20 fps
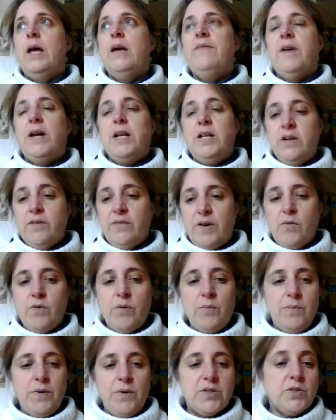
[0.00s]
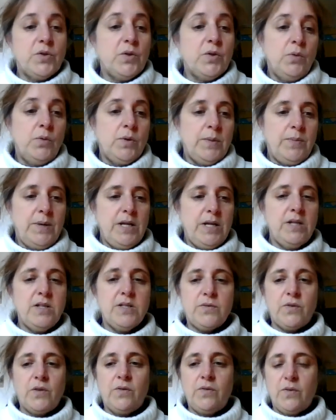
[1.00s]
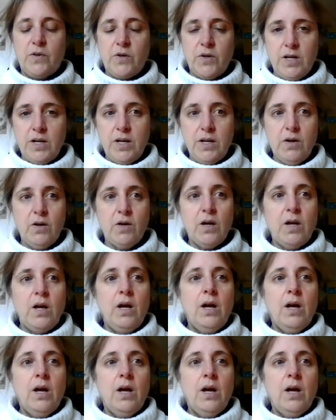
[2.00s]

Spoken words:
if any of it at all would be useful for you,